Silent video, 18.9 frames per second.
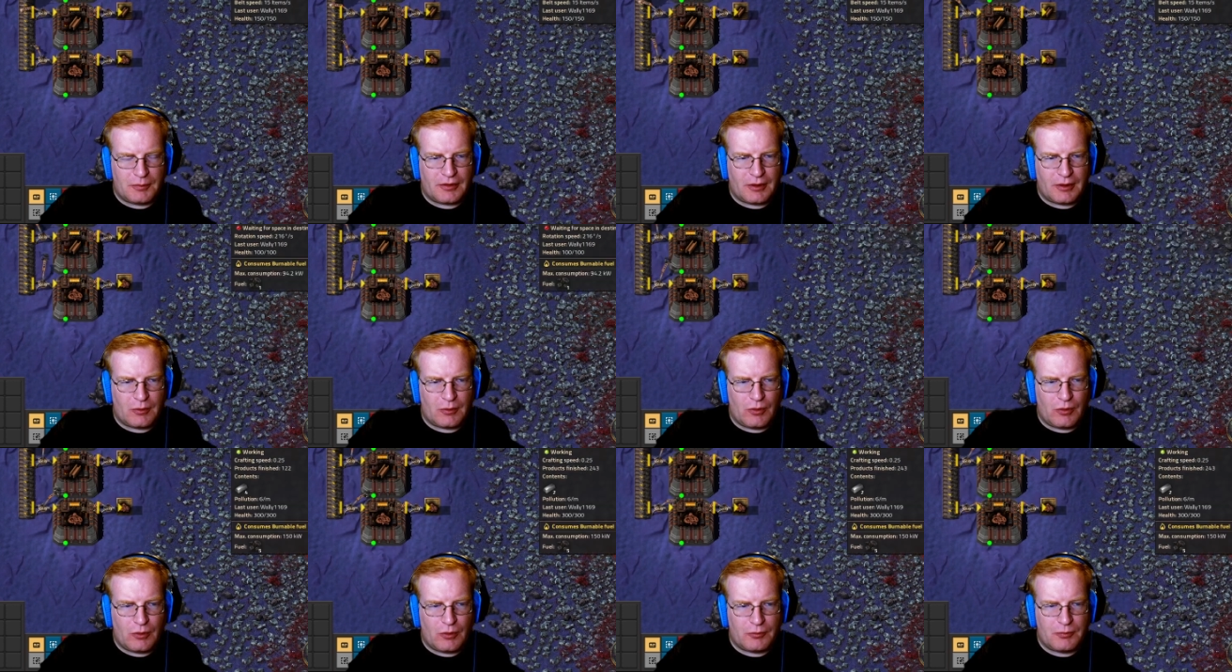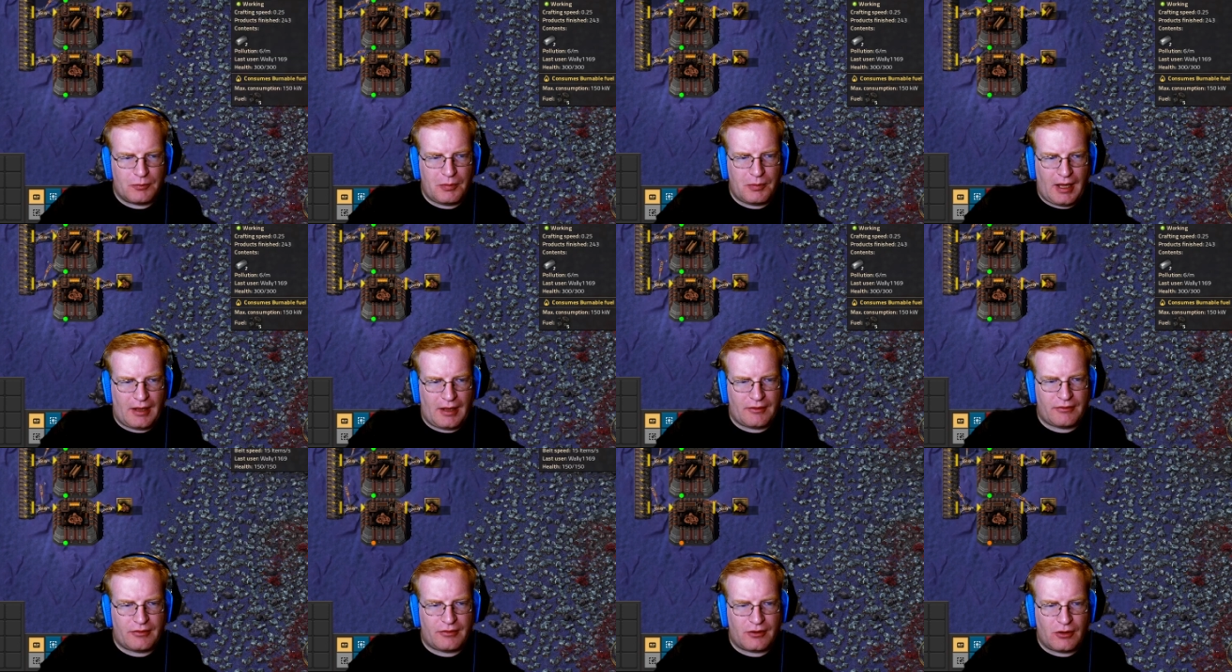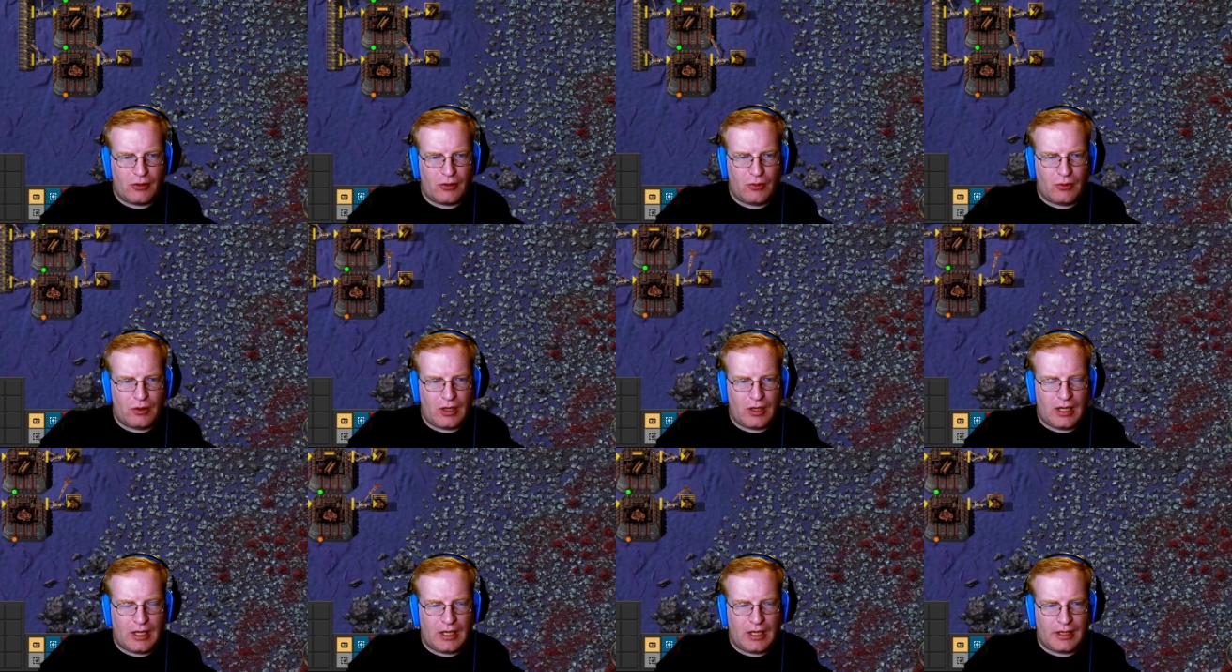but they won't pass the coal
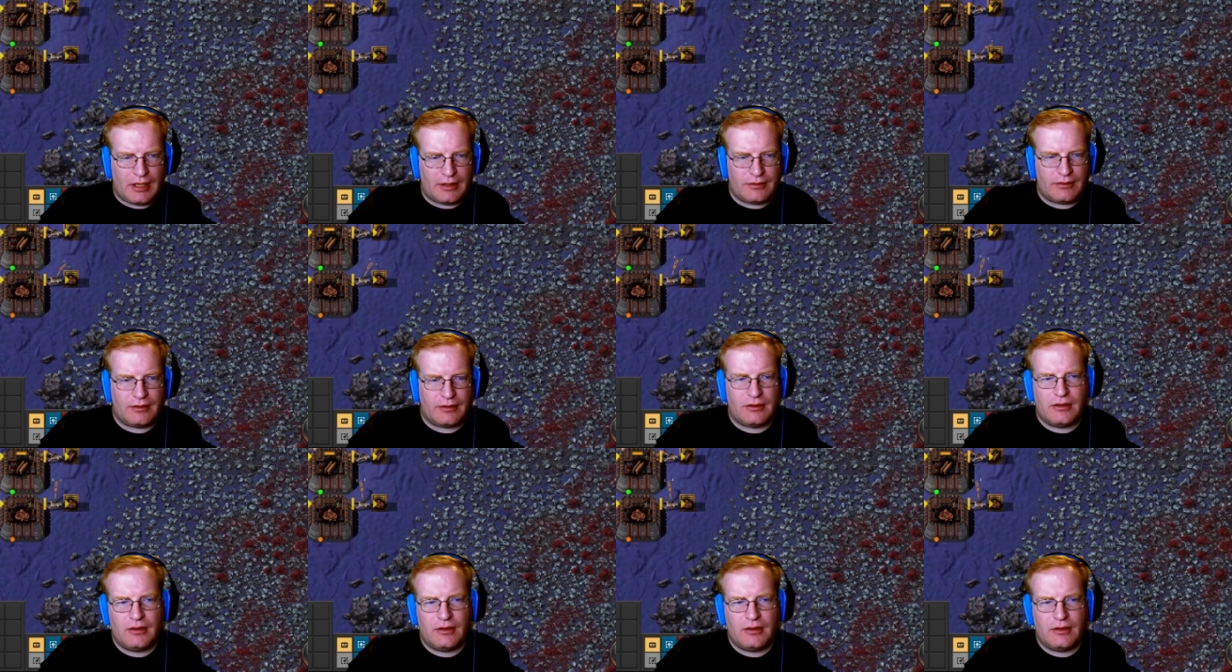on